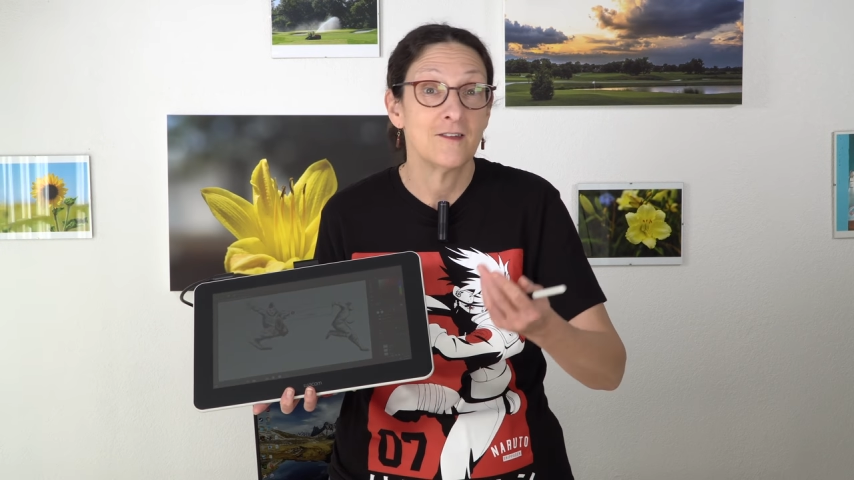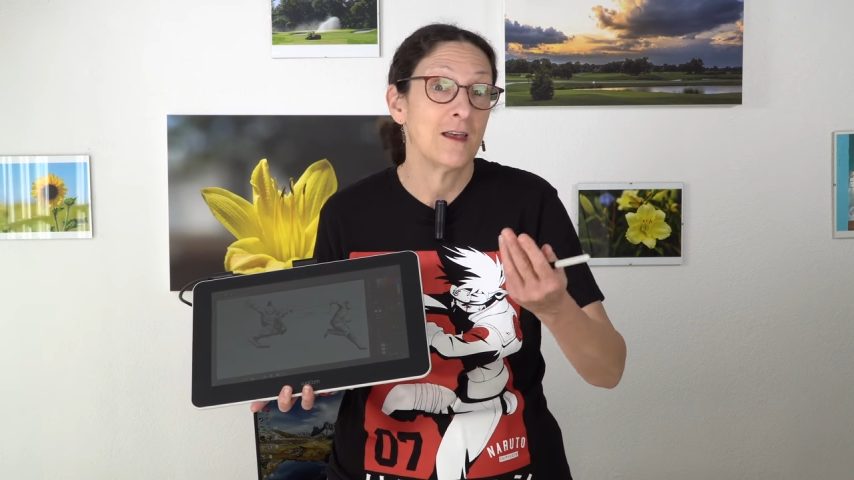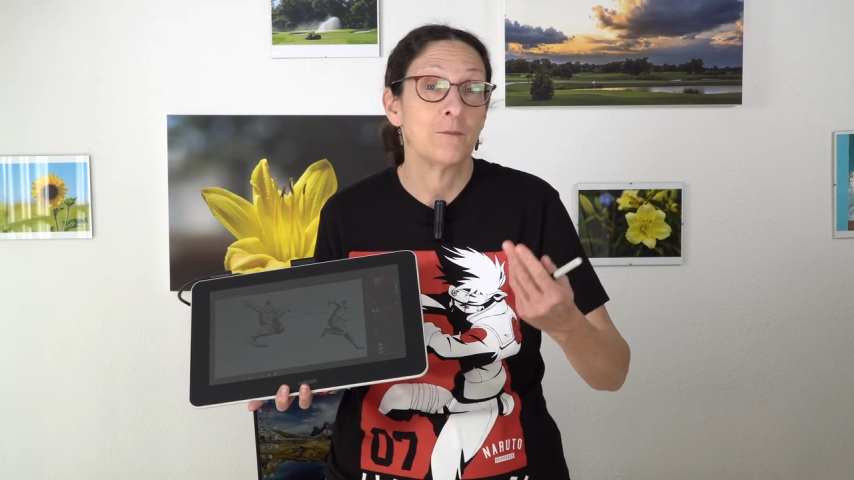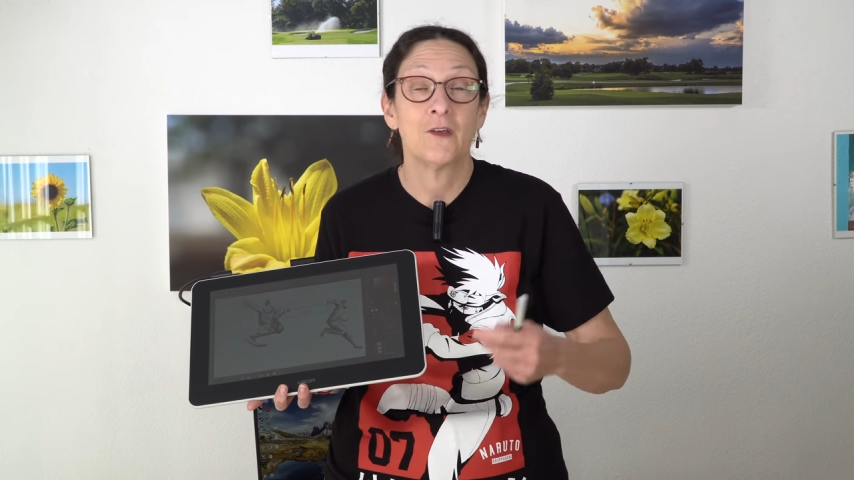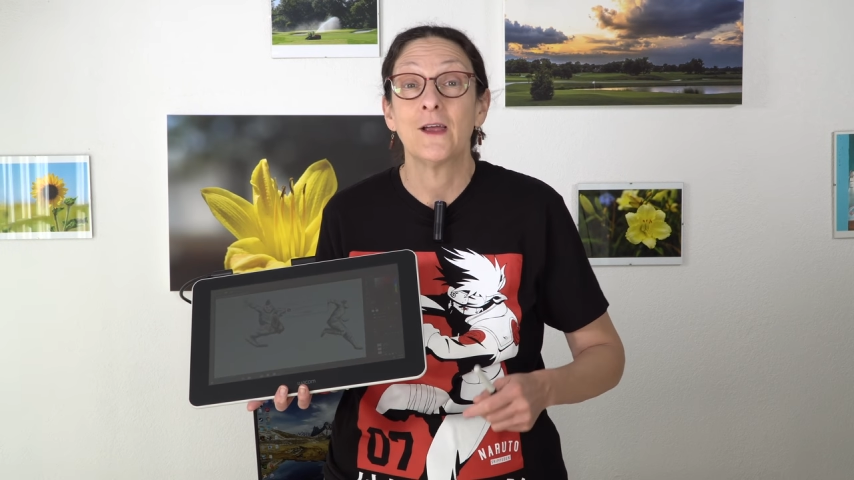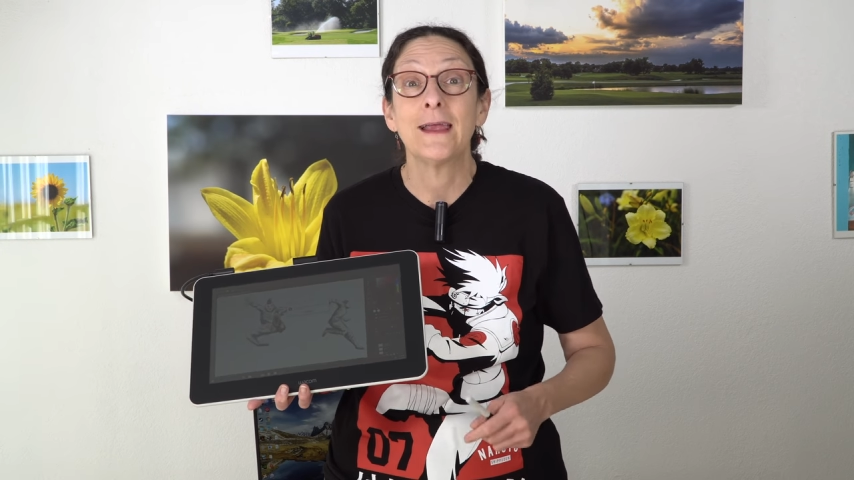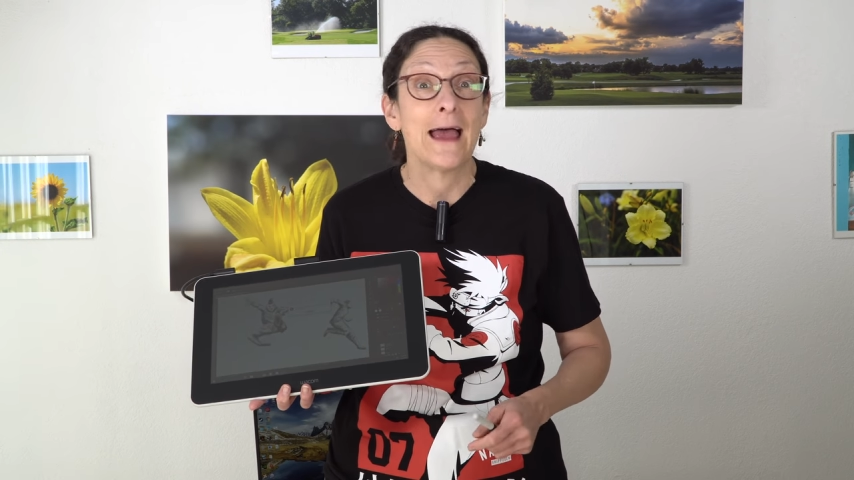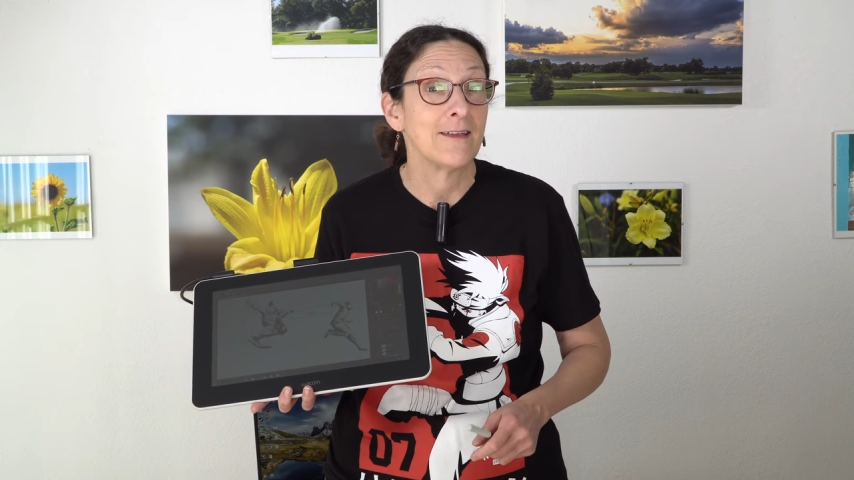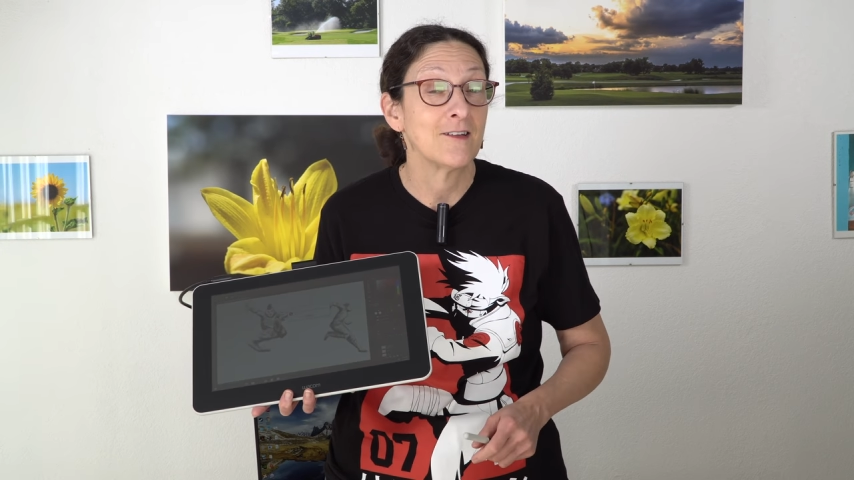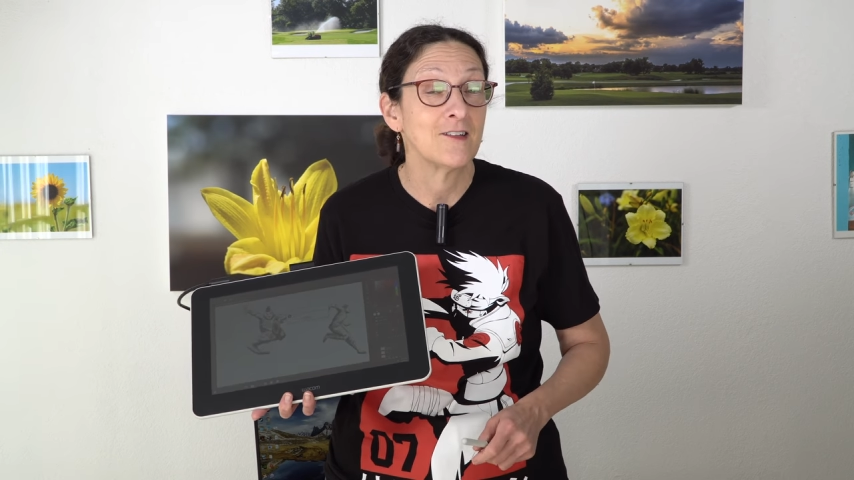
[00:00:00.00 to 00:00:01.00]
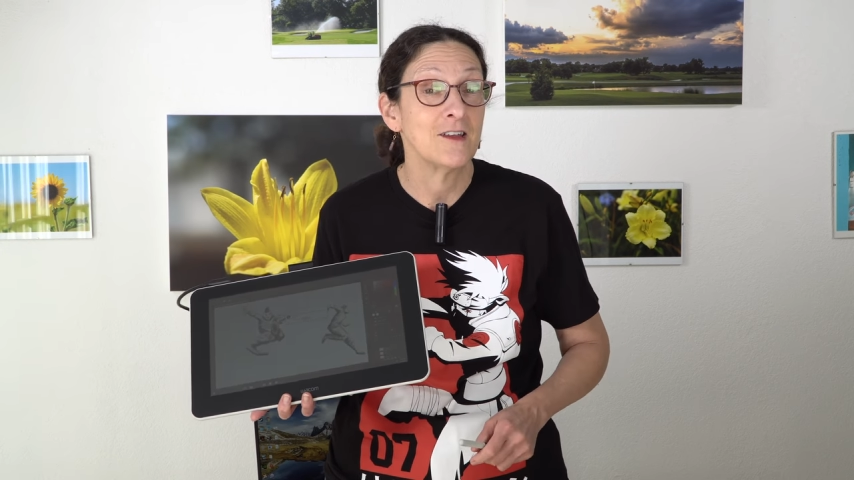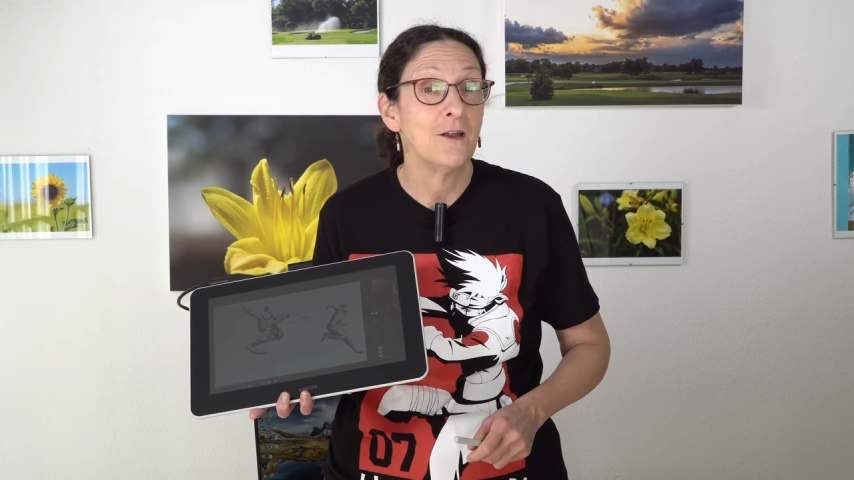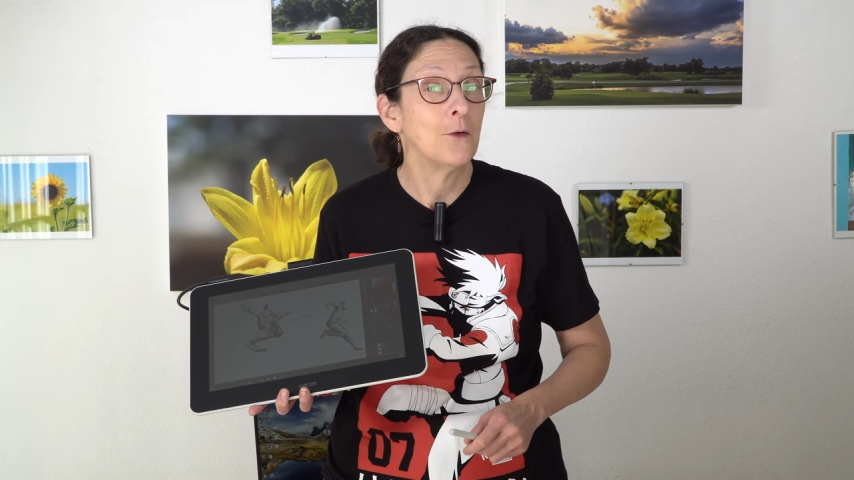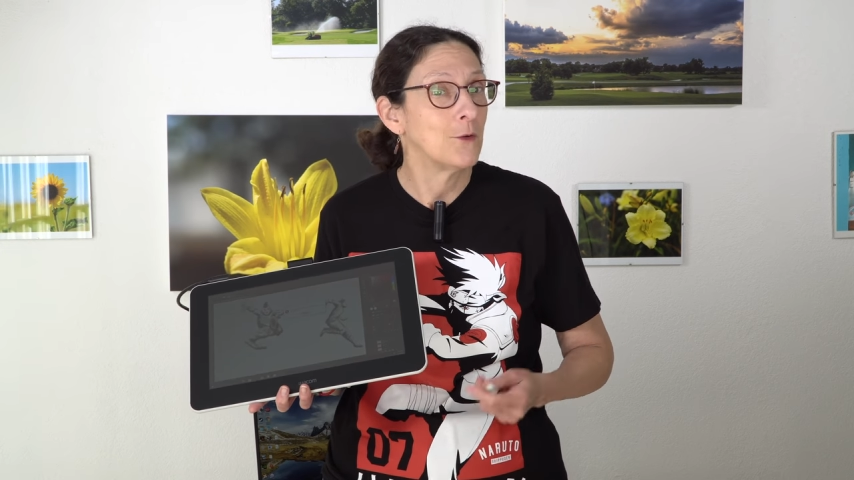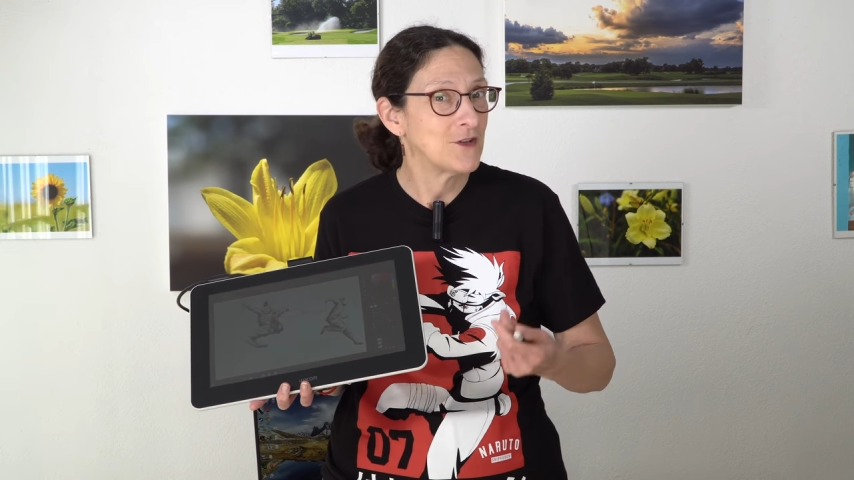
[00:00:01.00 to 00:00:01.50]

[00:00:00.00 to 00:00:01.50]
the Samsung Galaxy Note,